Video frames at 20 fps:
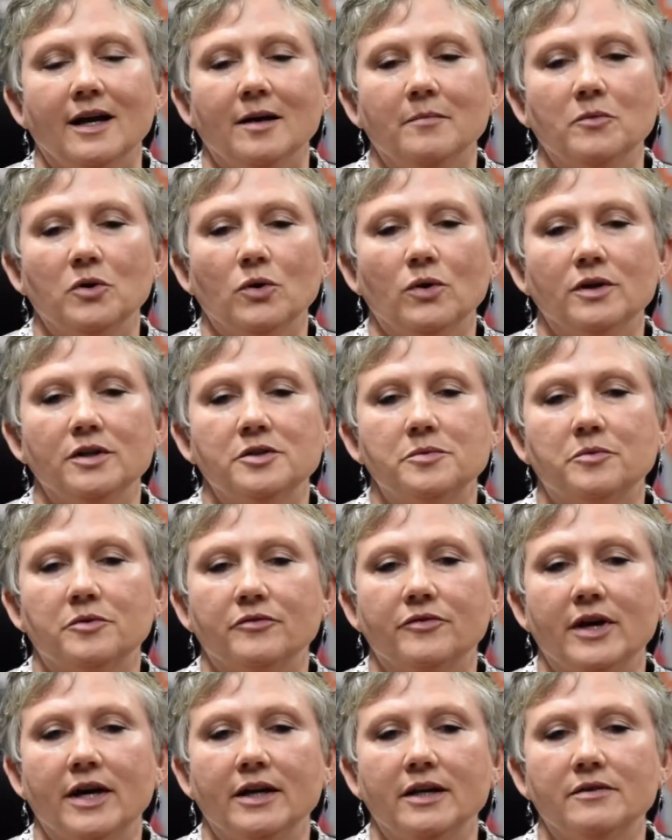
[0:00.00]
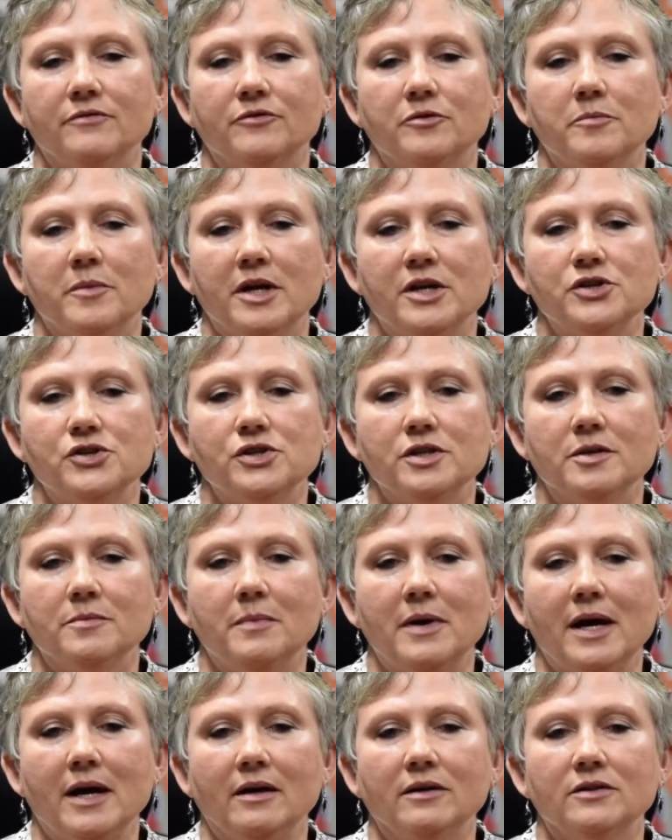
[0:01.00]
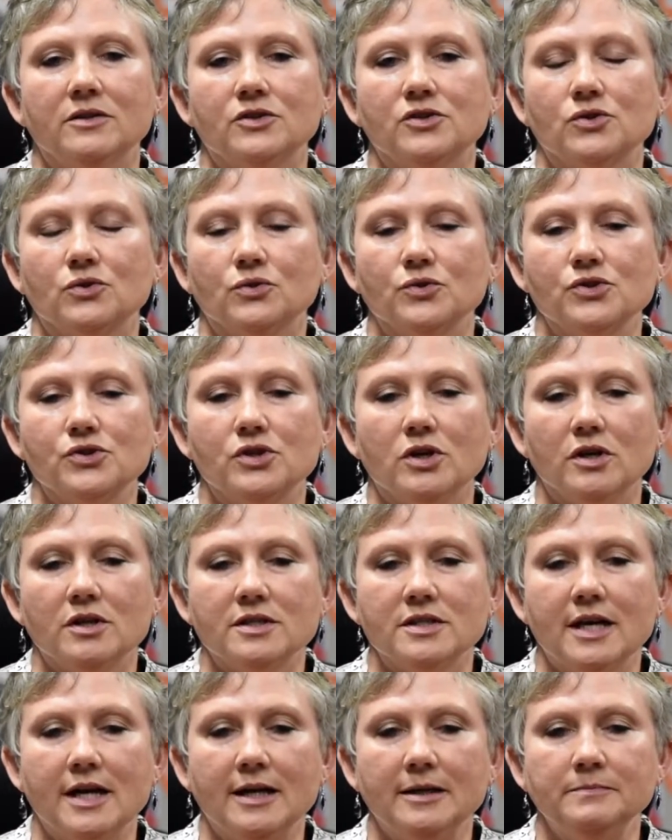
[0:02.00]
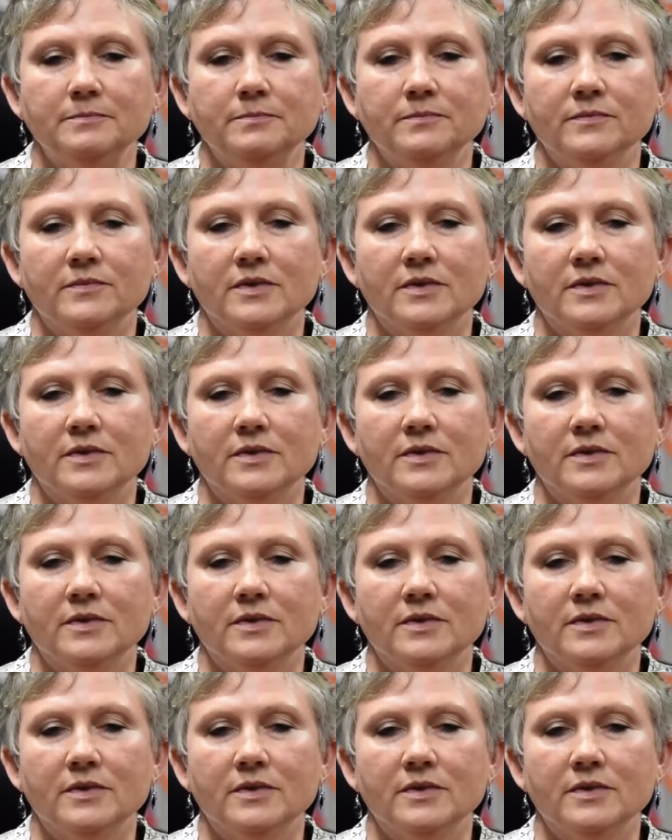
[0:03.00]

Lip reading: I'm going to provide information about the school start time,